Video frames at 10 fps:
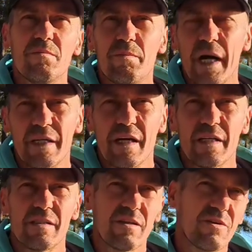bad
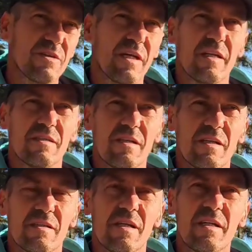days and good days and
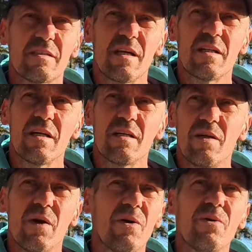these things, I thought,
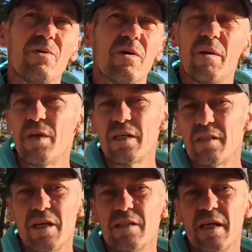no, I'm not
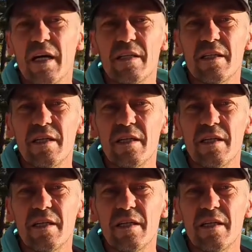done yet.